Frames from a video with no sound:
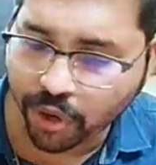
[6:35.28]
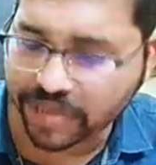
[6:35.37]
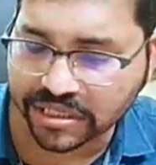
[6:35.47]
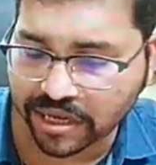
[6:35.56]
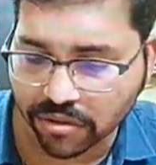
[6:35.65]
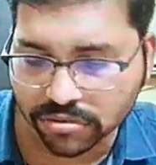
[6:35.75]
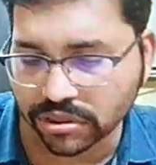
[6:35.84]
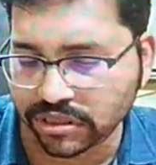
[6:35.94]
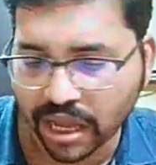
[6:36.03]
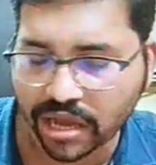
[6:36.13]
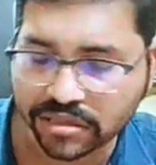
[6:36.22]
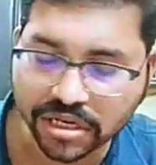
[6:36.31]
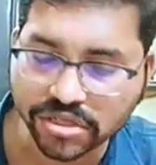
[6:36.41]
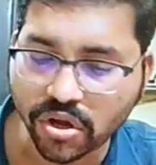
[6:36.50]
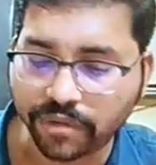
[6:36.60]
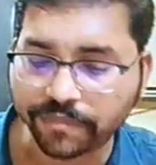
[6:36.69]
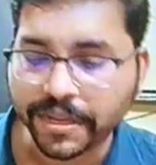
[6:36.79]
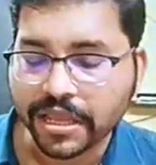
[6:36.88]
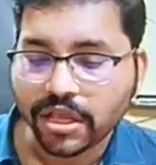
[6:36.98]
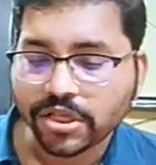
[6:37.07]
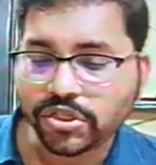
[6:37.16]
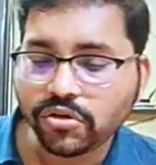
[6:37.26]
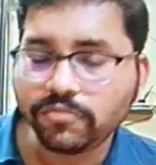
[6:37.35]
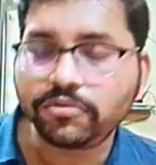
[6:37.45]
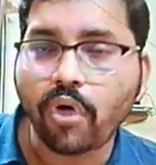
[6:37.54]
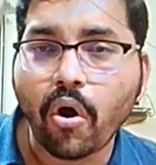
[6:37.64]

pointed out in the hunter's horn. So